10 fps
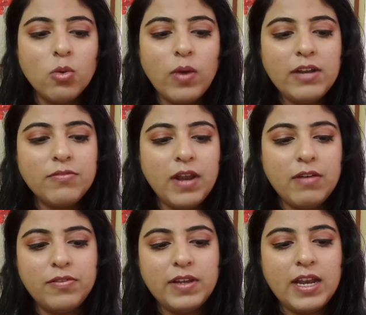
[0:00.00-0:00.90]
Quite
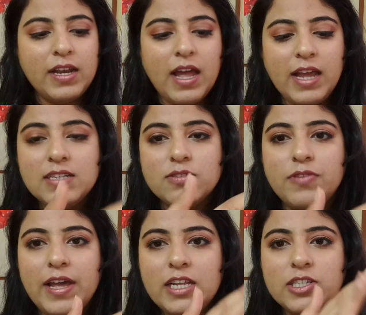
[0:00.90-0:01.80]
fluffy and nice,
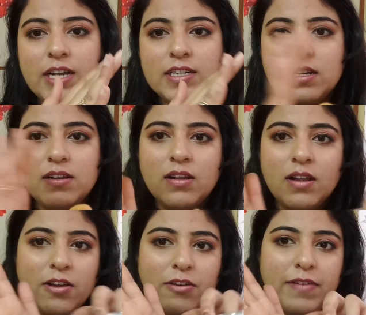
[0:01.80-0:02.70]
very gentle,
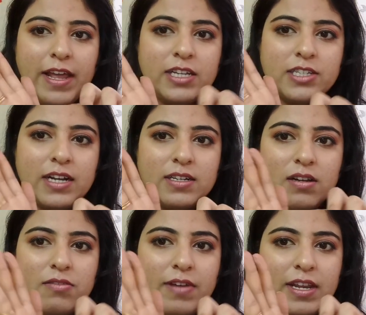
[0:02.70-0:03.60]

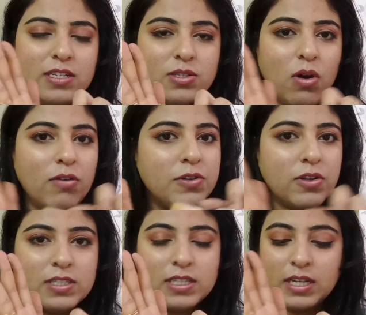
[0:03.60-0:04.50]
very soft
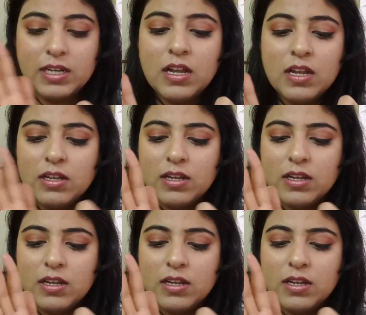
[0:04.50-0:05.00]
on skin.